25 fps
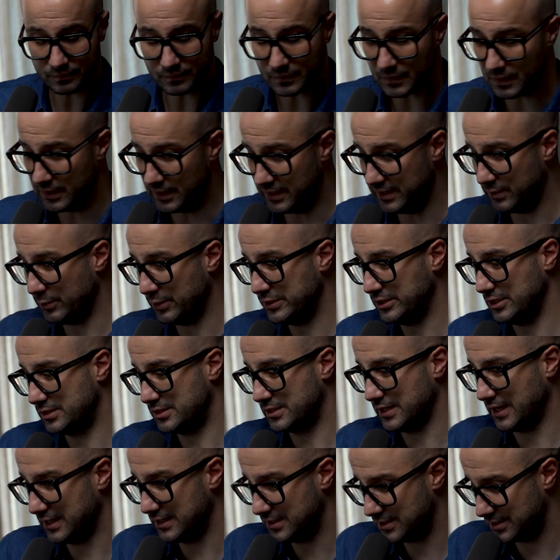And then when you
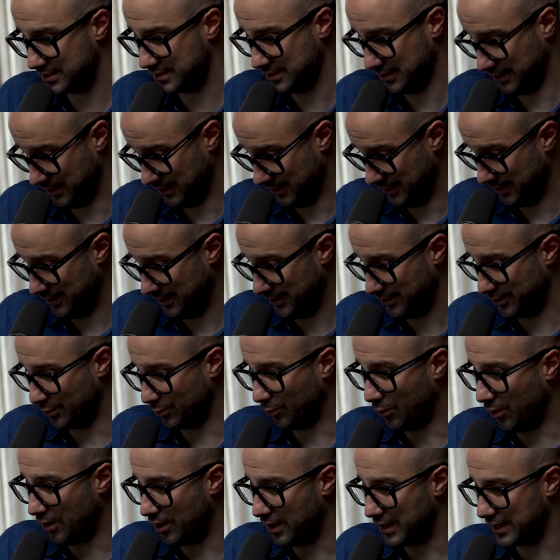taste the
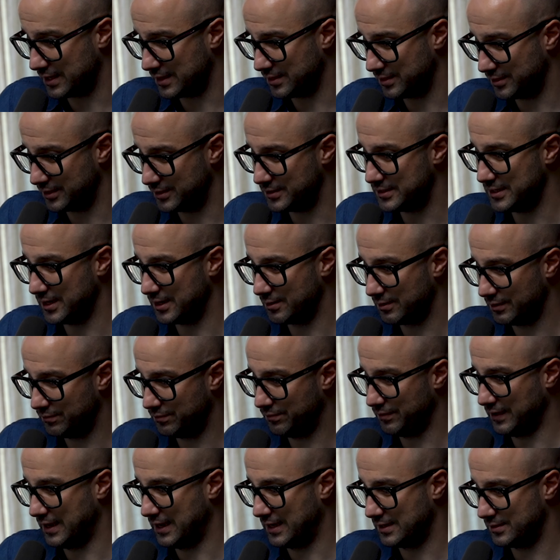wine, the dairy
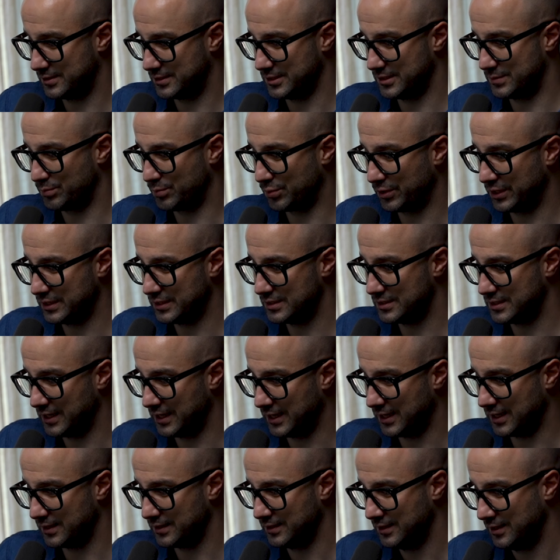fat just brings
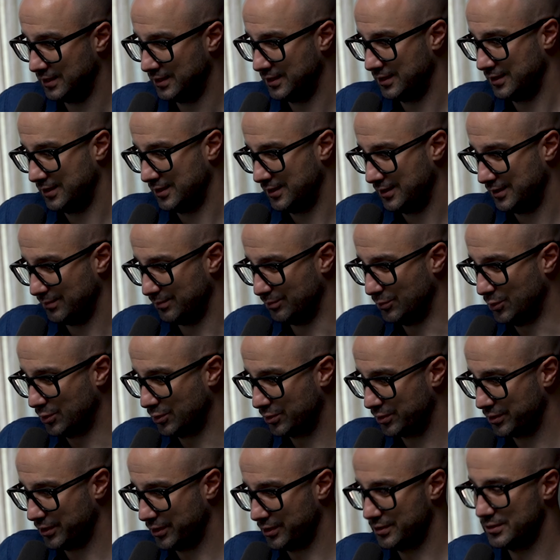out more
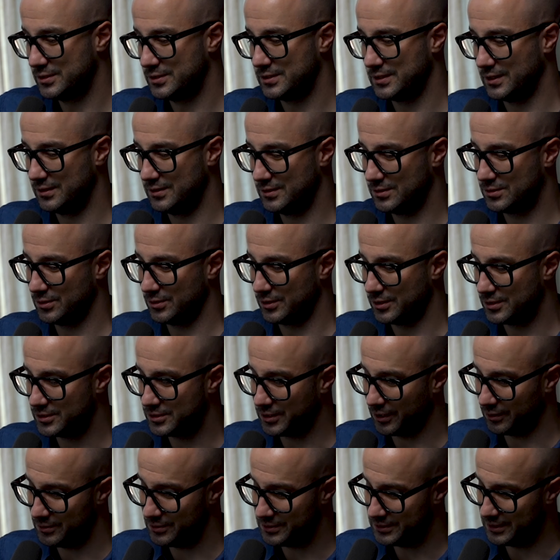of those sort of
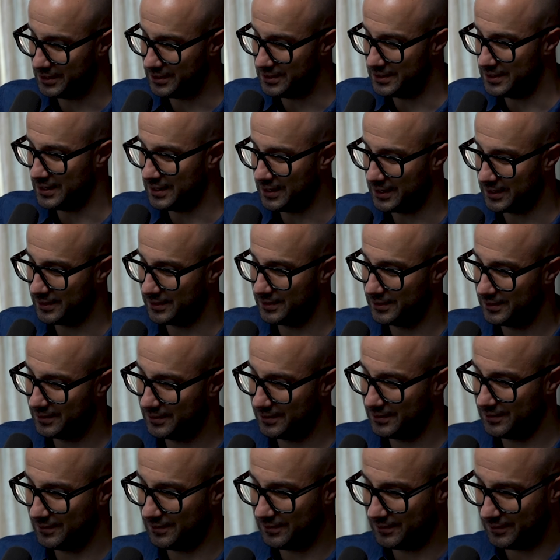toast and nut
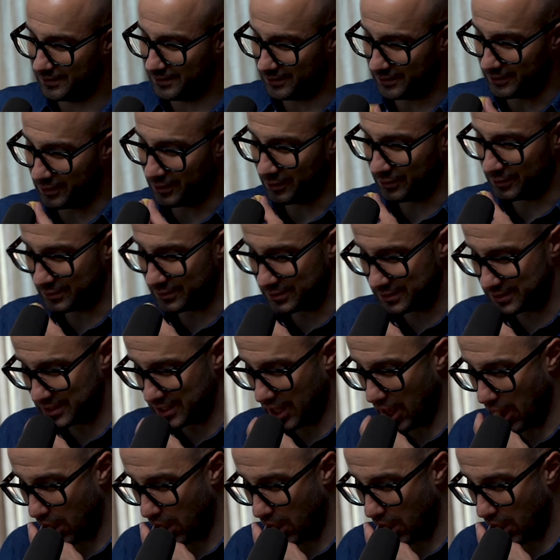notes.